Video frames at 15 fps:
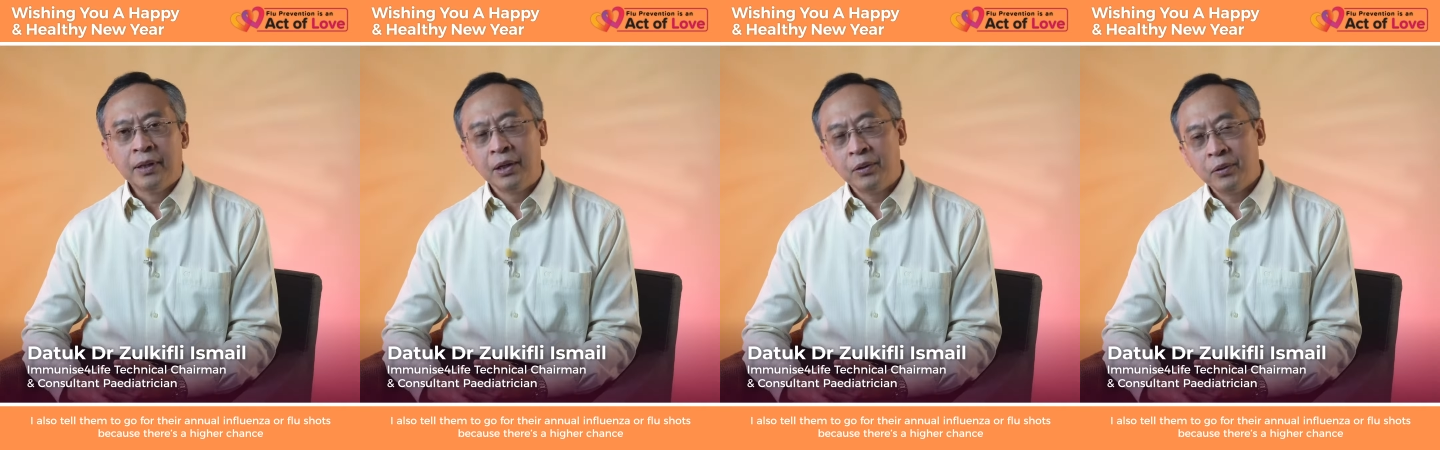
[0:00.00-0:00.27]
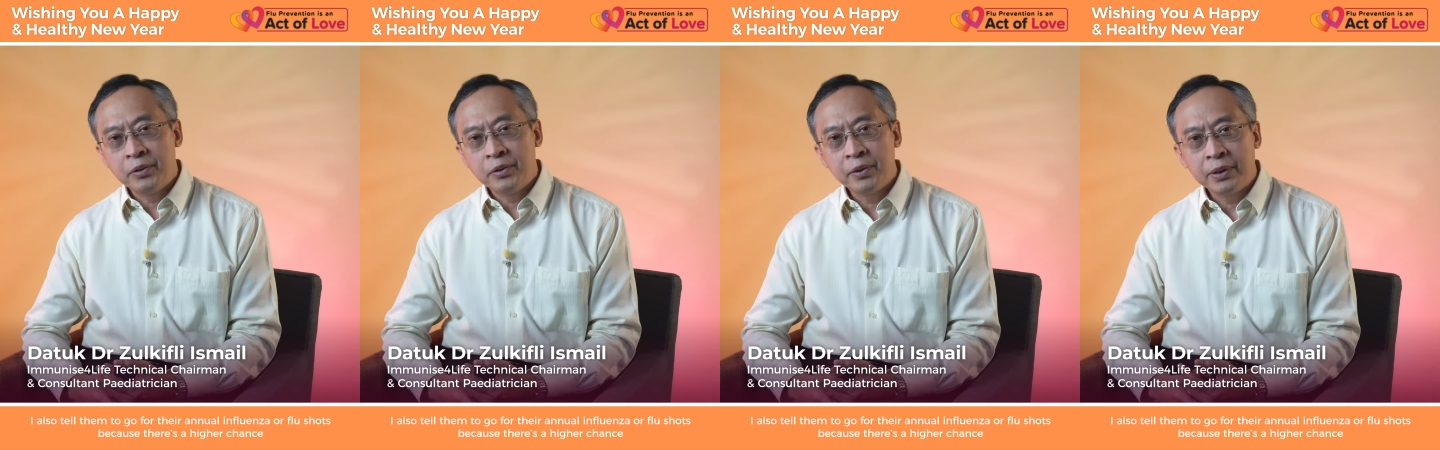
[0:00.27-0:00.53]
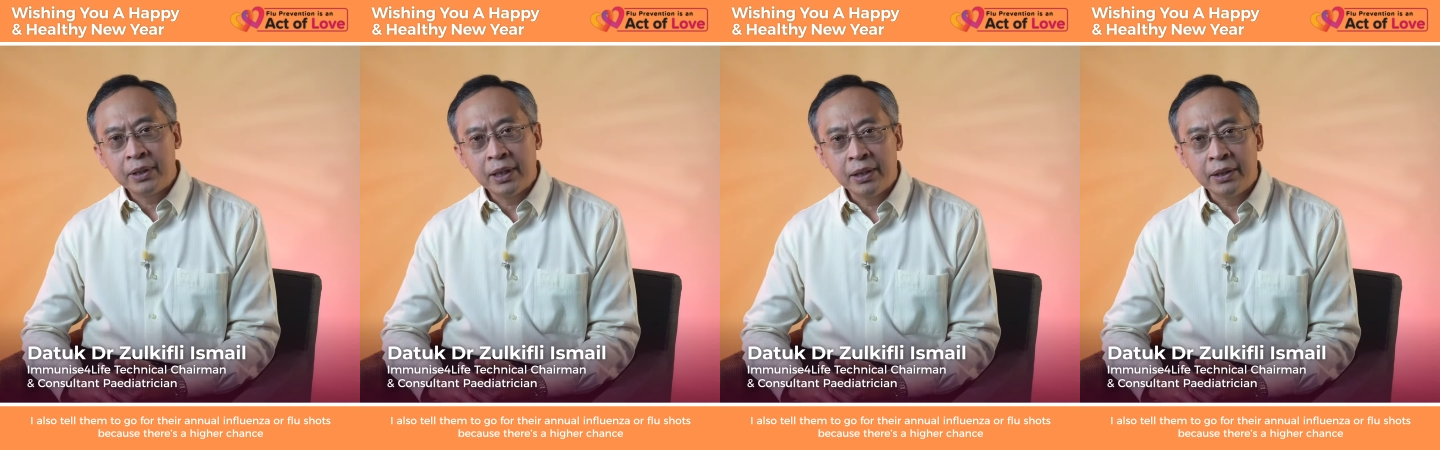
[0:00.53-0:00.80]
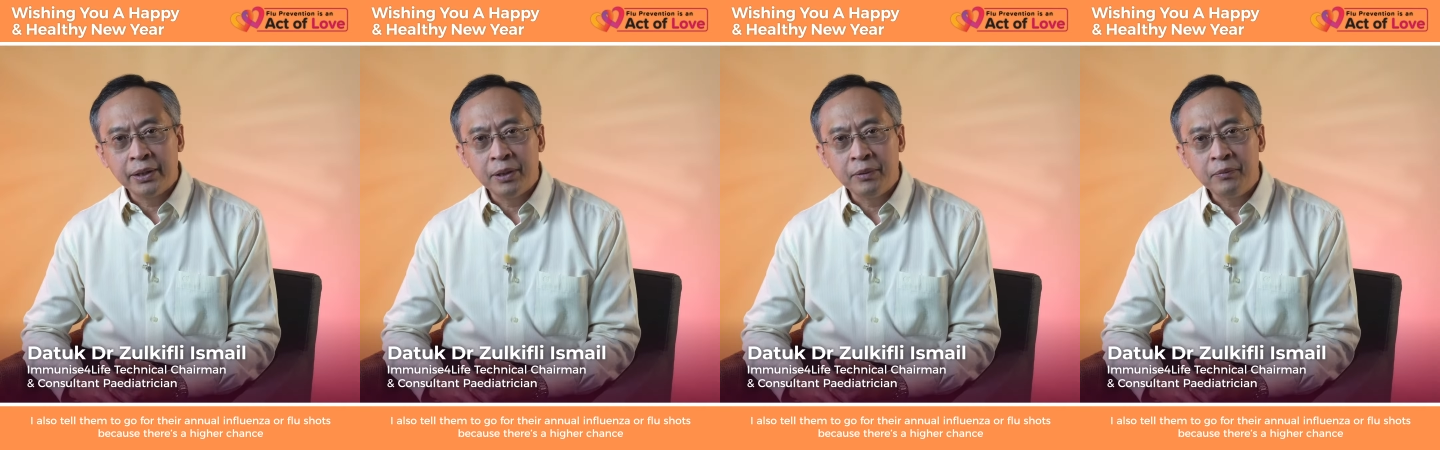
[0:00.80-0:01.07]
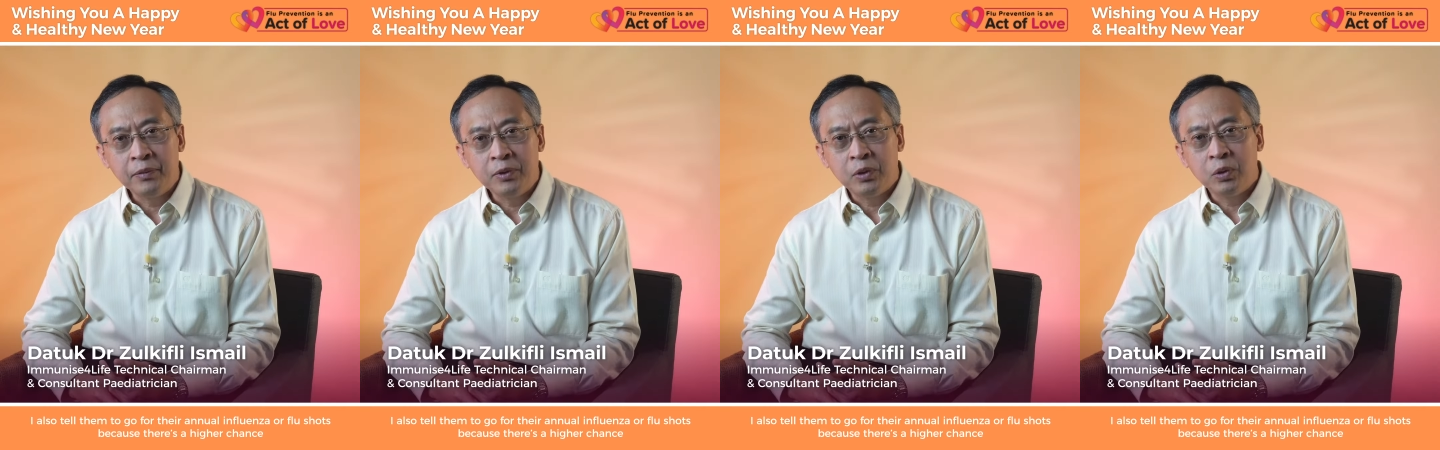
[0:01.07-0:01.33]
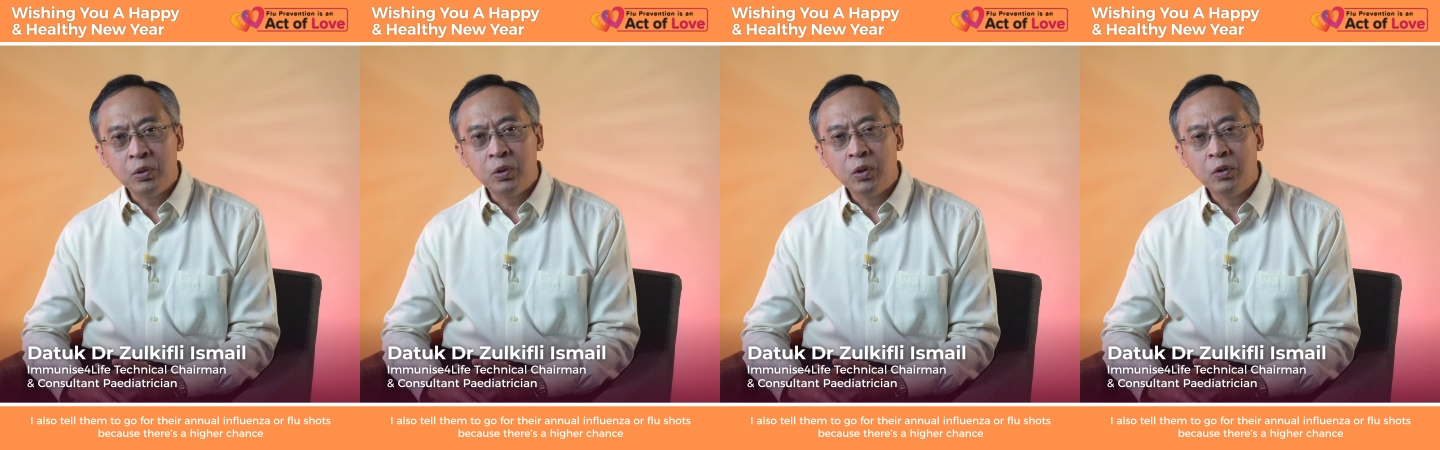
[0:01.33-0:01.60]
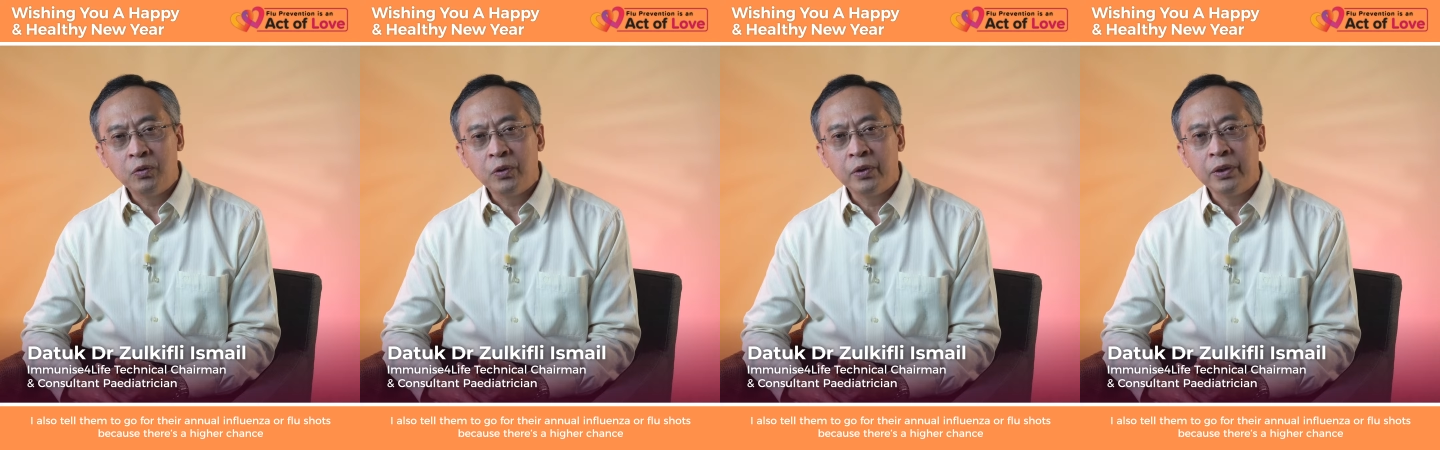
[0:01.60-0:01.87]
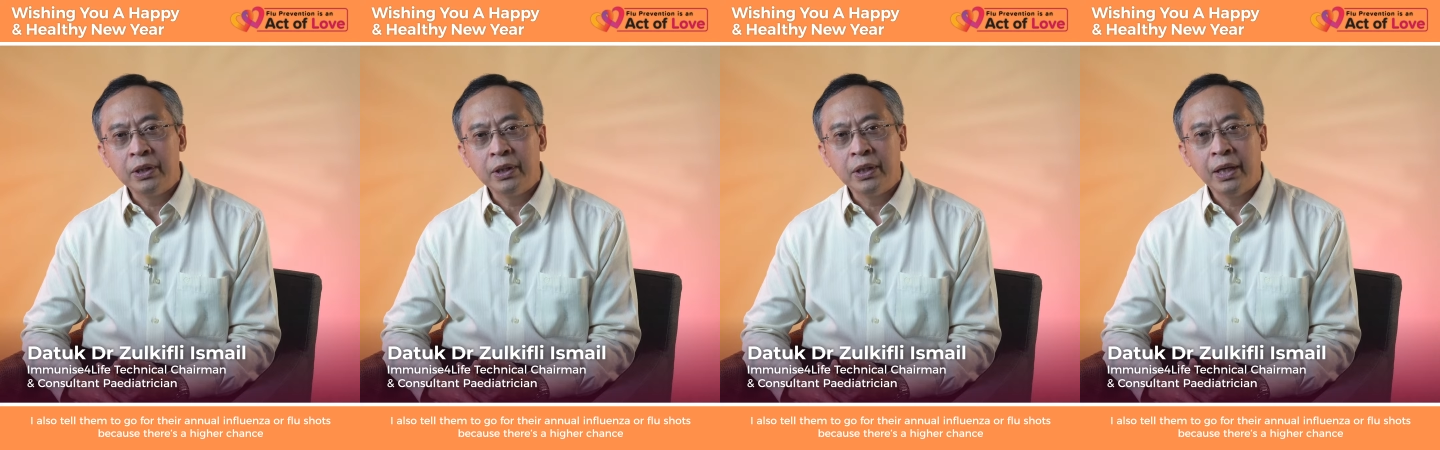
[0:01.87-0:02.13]
I also tell them to go
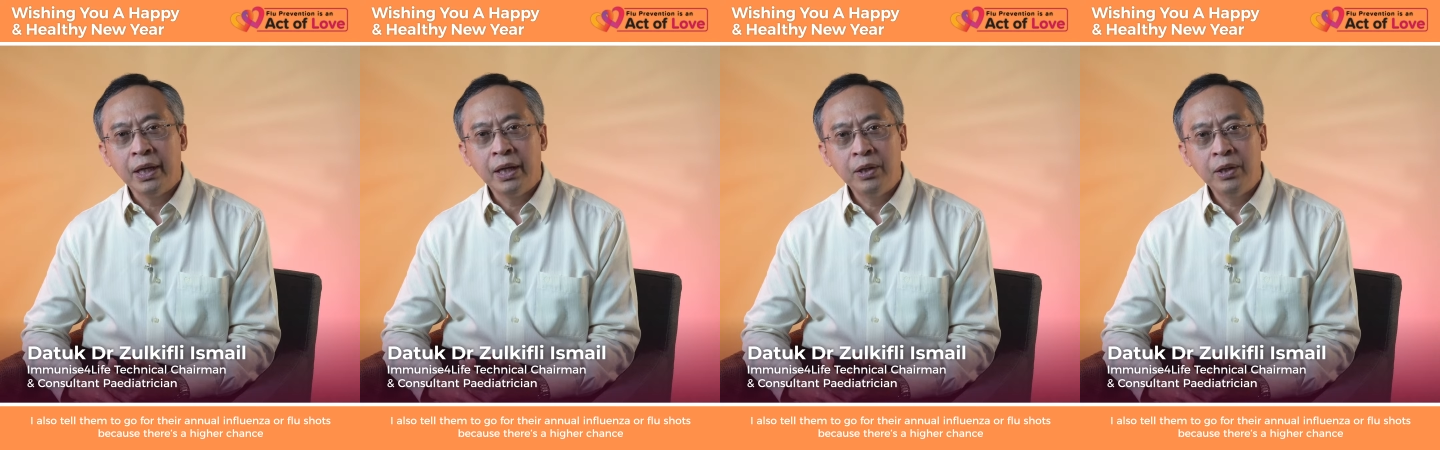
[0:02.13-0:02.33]
for their